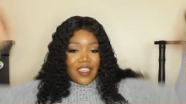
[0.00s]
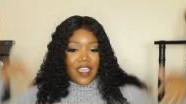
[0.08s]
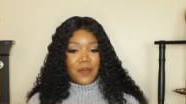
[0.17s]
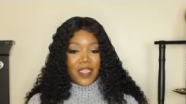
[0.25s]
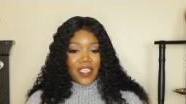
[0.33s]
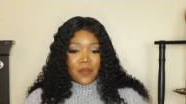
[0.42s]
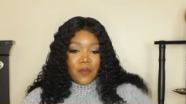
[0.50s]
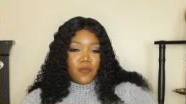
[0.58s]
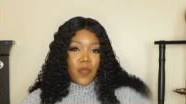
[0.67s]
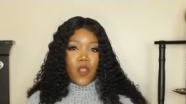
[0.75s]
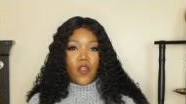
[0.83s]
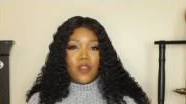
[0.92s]
I mean, I can move
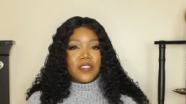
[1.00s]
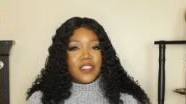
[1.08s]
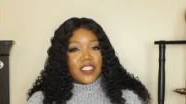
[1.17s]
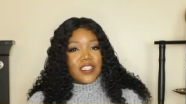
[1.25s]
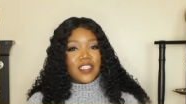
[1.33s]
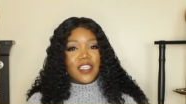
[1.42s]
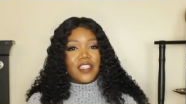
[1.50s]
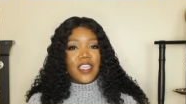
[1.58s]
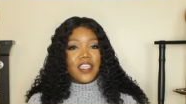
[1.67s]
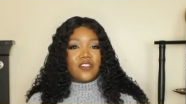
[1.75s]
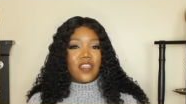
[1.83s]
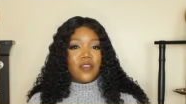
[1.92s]
my arms and things like
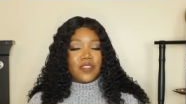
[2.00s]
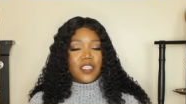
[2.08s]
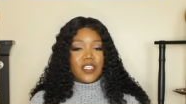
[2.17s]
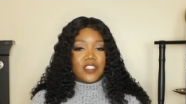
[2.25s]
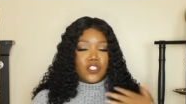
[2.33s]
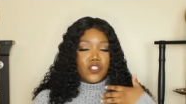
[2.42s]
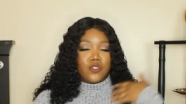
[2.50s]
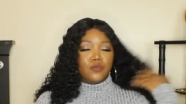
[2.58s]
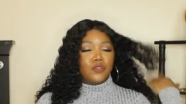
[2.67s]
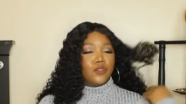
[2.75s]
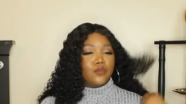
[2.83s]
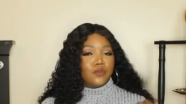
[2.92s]
that, so I don't think it's
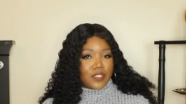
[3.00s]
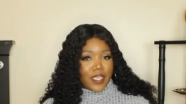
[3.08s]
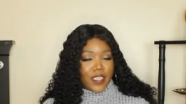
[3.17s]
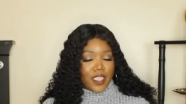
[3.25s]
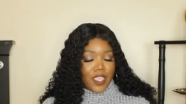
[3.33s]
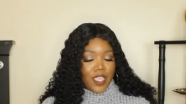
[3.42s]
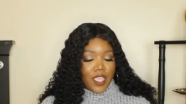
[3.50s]
too tight.